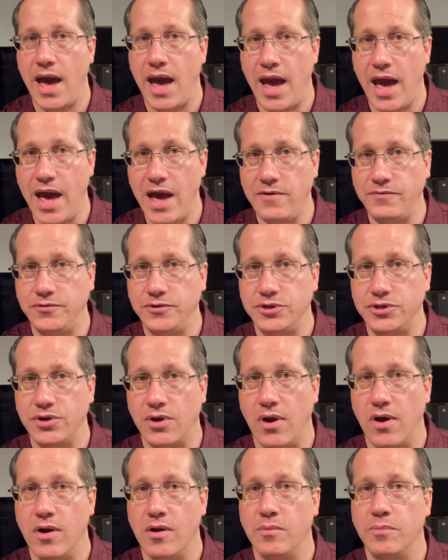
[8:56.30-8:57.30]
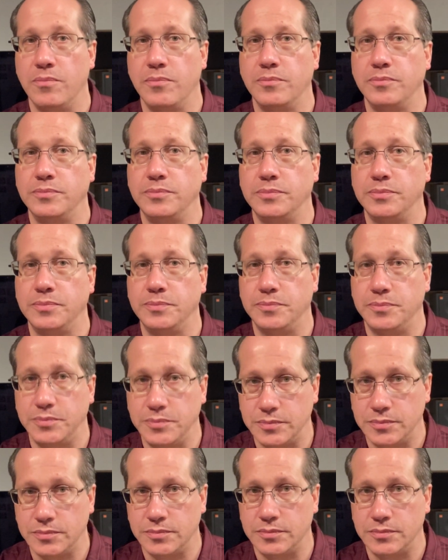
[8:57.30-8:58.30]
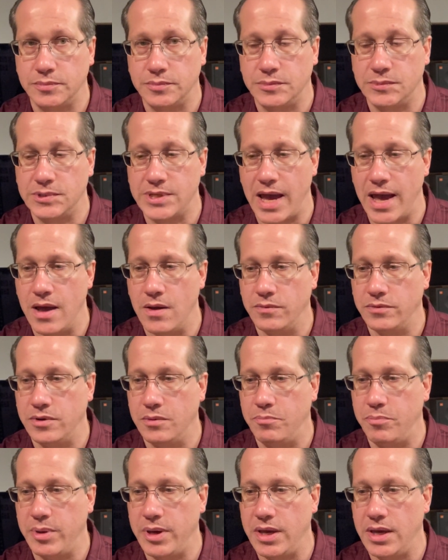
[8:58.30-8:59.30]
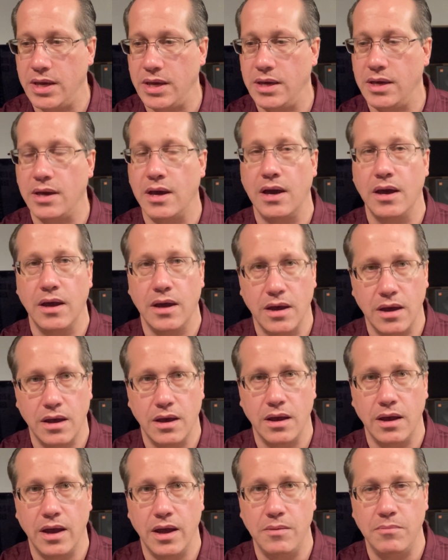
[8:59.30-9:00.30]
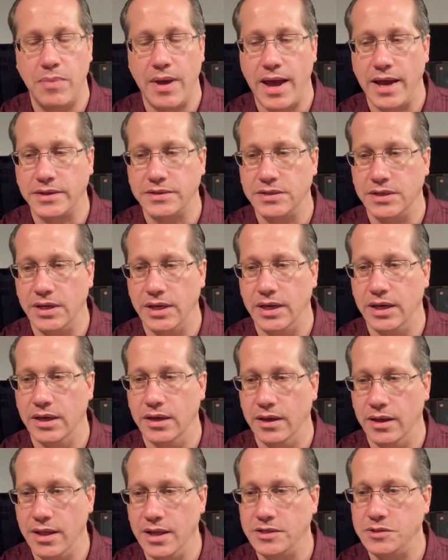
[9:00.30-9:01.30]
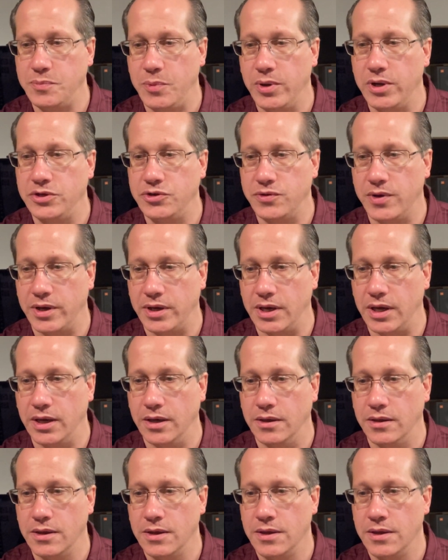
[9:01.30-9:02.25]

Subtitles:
F sharp, down to B, and back to E. And it's pretty tricky.